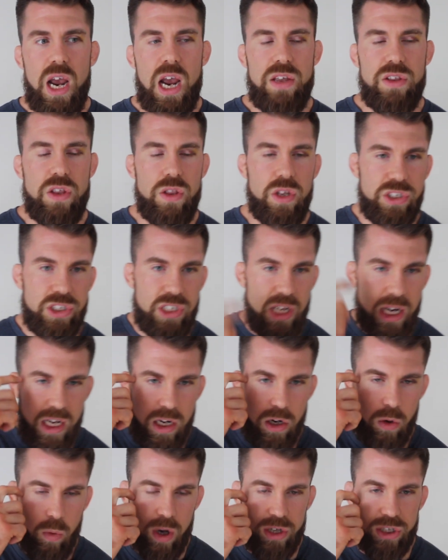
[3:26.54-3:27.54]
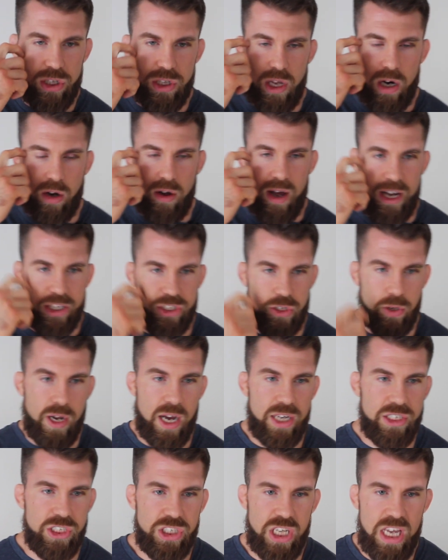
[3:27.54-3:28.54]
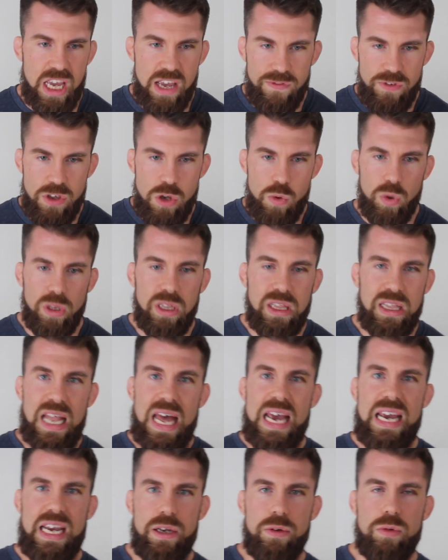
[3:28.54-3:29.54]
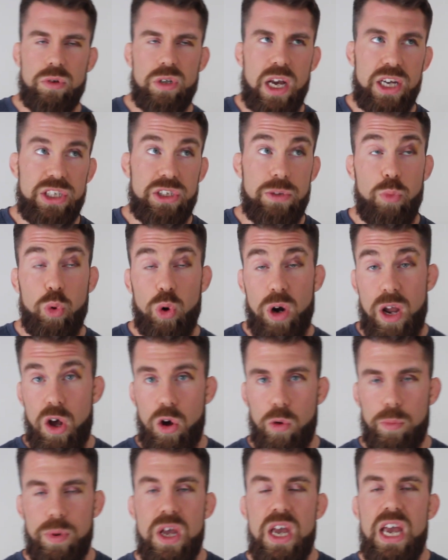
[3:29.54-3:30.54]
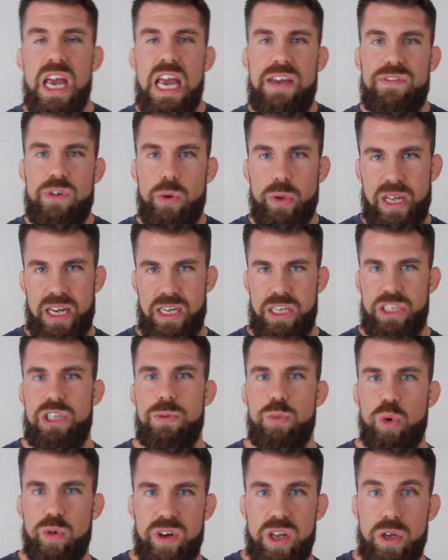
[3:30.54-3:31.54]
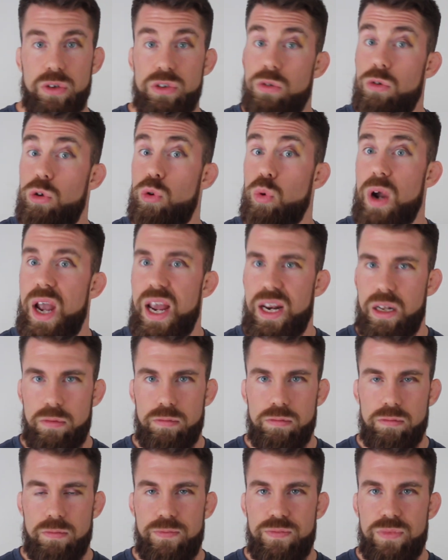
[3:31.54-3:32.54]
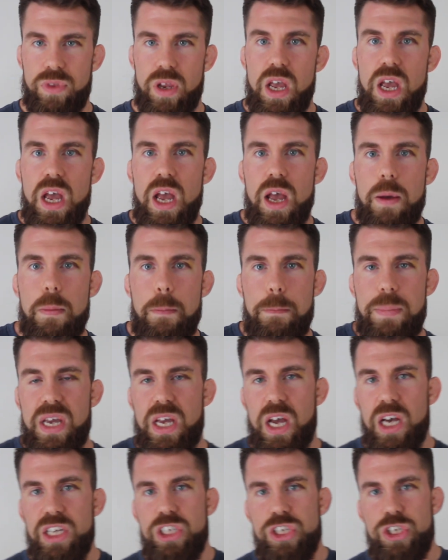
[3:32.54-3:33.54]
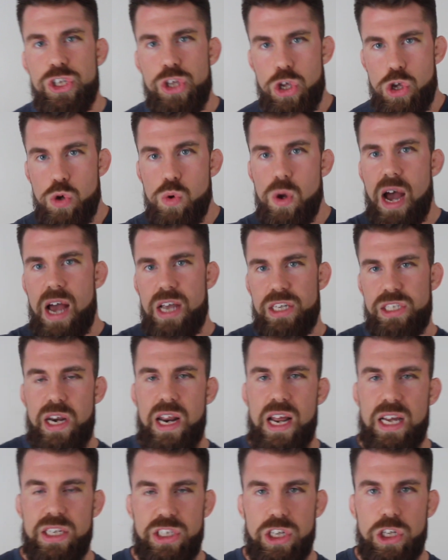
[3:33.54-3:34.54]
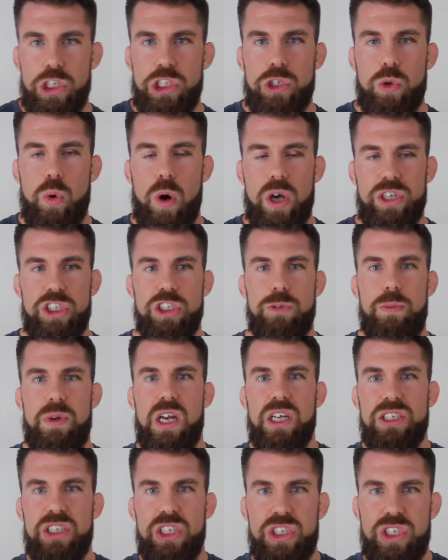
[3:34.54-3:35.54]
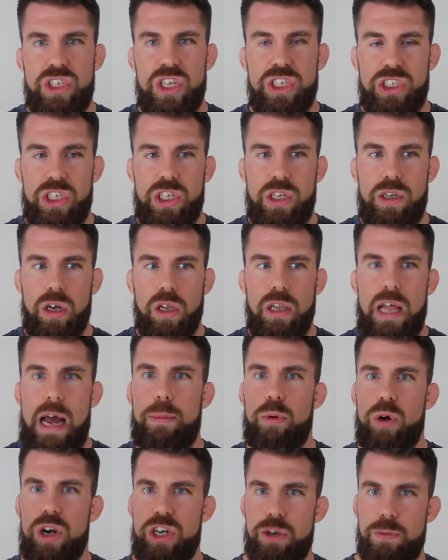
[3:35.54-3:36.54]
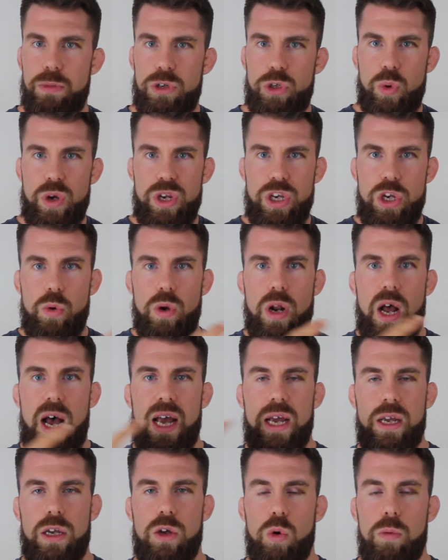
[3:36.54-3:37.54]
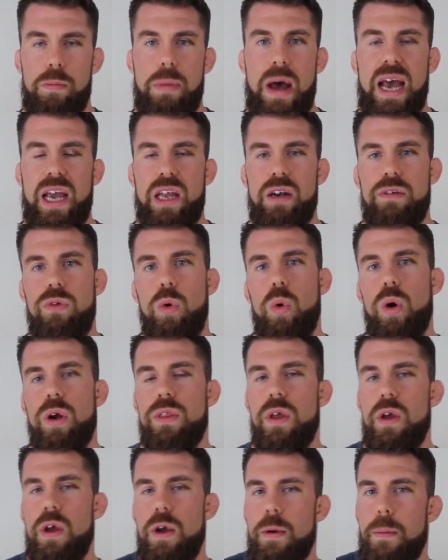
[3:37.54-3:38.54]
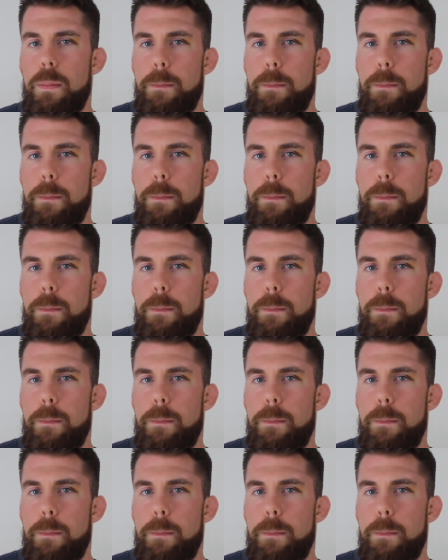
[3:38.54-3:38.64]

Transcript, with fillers: And then the second question that I'll ask you guys is if you would like, or actually more help, if you would like to see more videos, great because it's you guys that ask these questions, because it's this collaboration between you and I going back and forth,